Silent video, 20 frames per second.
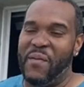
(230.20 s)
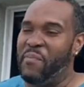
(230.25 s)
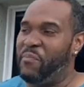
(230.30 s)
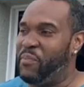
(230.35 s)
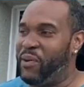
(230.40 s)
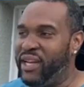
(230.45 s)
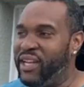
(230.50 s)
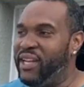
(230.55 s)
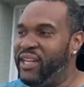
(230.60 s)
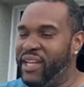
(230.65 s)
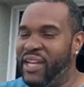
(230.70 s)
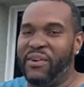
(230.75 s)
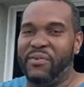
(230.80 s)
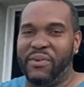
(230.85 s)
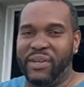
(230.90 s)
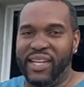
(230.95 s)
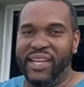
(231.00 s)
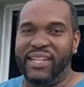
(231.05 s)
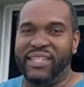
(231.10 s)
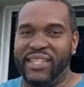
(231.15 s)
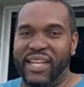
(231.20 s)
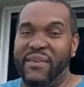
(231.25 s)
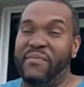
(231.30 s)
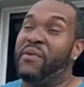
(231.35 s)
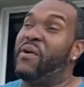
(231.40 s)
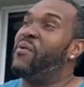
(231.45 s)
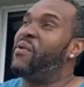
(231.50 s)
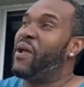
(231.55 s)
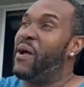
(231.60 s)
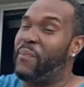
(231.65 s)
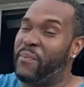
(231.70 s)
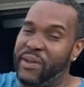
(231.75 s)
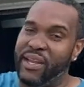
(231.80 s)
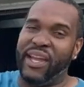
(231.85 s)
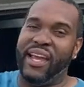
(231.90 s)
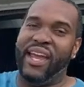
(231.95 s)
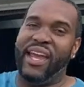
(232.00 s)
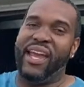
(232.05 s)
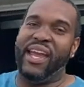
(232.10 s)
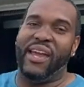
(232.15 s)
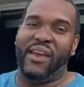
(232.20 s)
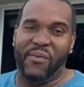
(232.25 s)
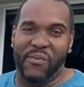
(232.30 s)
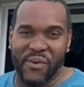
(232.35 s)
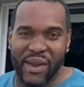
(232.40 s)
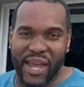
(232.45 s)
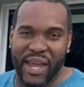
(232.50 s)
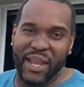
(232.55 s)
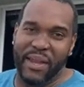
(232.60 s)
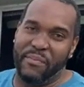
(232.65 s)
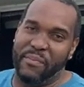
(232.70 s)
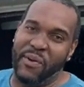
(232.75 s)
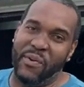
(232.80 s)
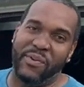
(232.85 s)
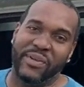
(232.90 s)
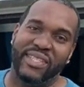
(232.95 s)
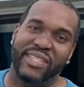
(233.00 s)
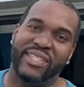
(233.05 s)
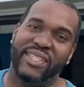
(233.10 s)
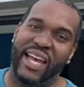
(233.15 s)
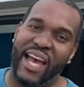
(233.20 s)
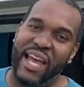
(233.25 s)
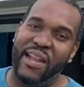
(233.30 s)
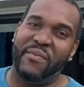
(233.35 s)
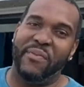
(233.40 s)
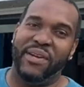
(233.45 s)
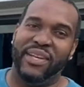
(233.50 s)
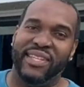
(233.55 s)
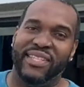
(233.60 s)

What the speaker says: But it literally, instead of going up in the air, it ended up going sideways.